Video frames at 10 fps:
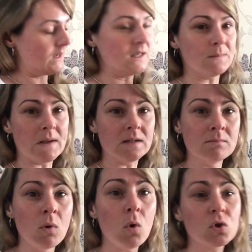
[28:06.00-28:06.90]
he spends
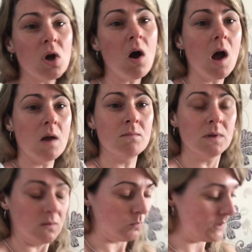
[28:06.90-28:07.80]
more time
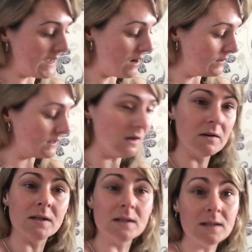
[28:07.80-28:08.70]
without his
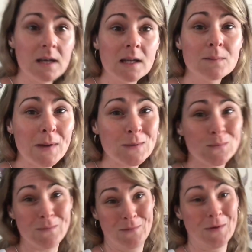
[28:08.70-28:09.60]
glasses than he spends
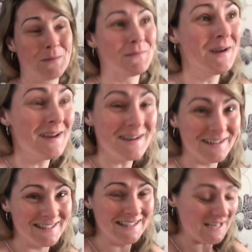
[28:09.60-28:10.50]
with them,
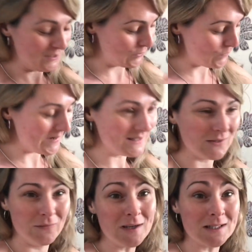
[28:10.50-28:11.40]
because they take 2 weeks
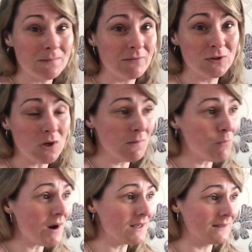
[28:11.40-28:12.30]
to fix them every time he
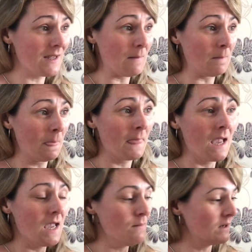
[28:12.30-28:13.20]
breaks them.
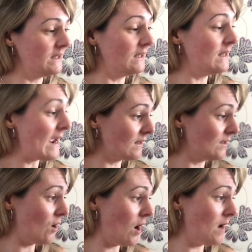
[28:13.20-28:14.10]
But I said next
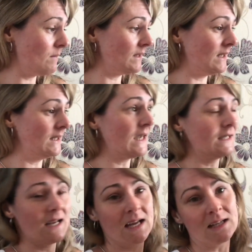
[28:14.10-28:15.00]
time, I said to
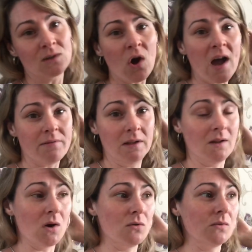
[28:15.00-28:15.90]
Daddy, he's not having
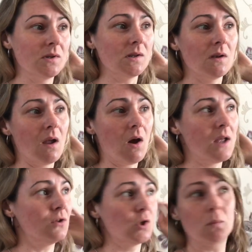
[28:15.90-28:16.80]
those
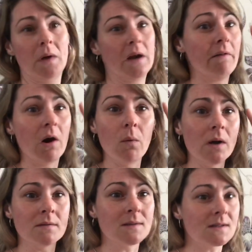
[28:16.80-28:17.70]
like superhero
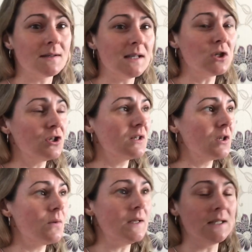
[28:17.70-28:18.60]
ones because they're just
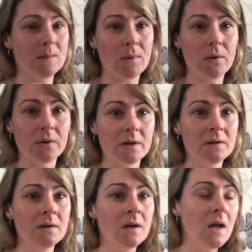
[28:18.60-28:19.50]
too easily
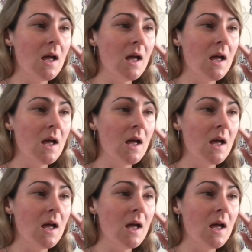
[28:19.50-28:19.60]
broken.